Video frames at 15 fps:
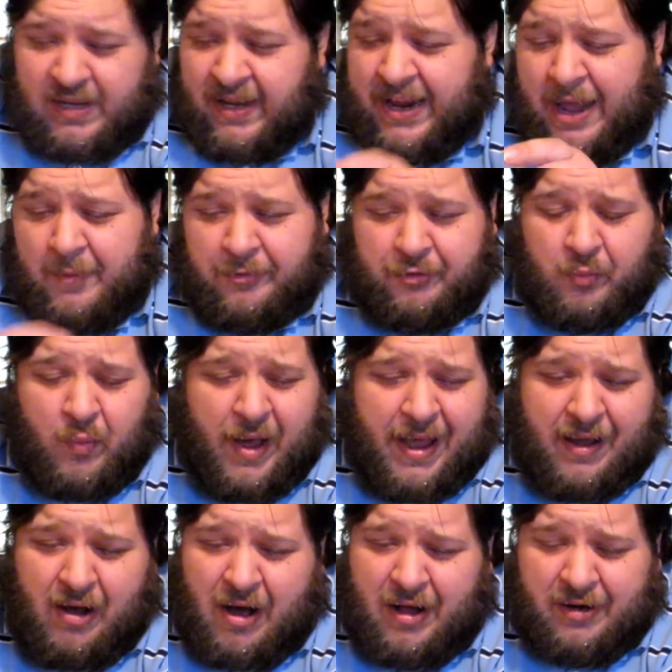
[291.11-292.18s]
That was
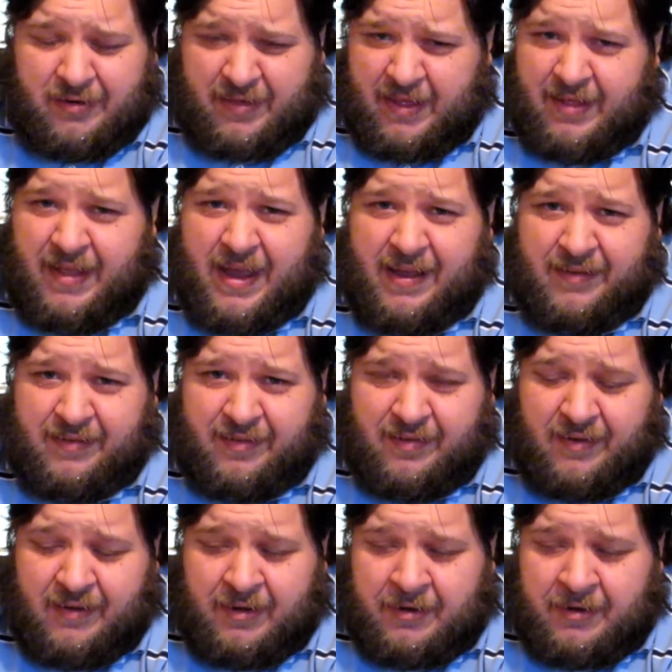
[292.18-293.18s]
way hotter than this.